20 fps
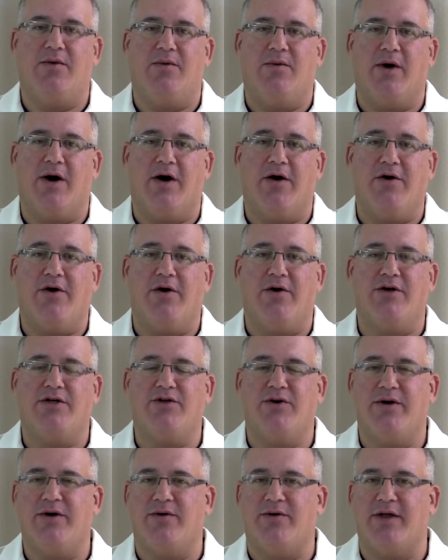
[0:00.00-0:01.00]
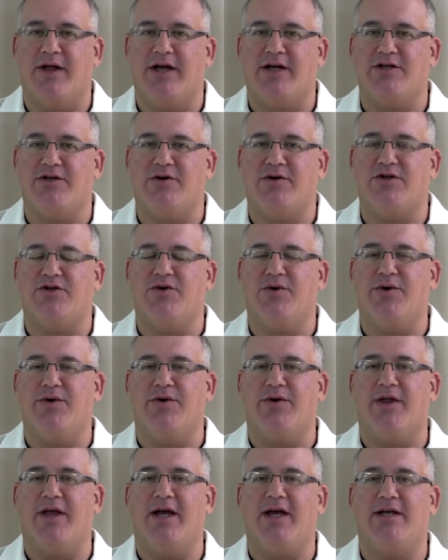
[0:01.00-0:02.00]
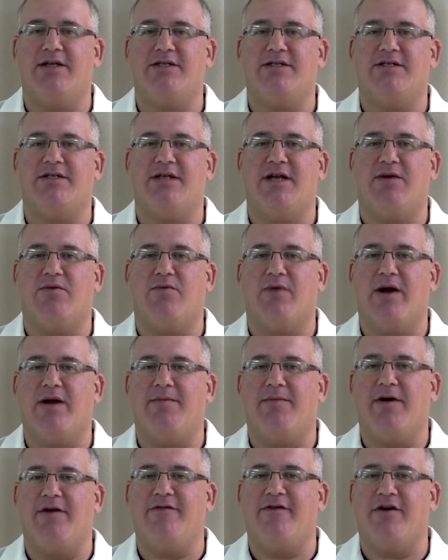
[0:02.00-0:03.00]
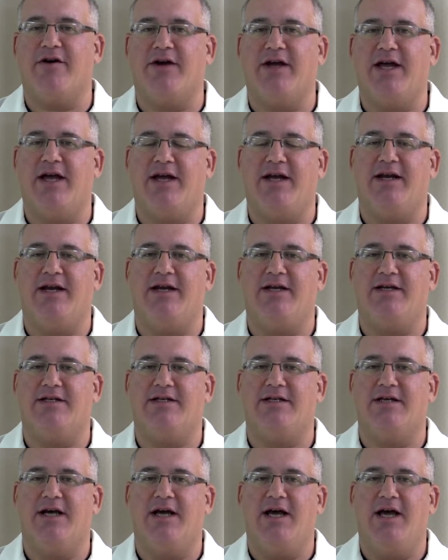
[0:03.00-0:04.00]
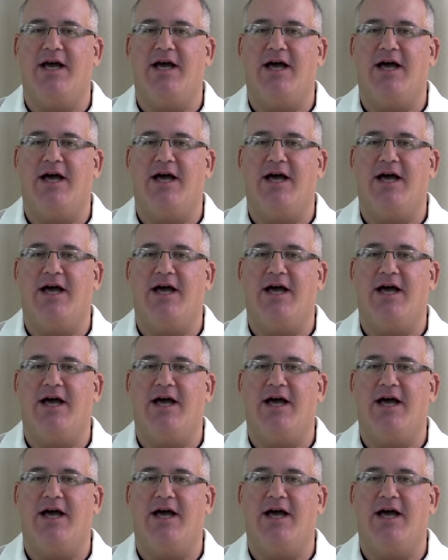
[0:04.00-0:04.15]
Where are your adrenal glands? Your adrenal glands sit right above your kidneys.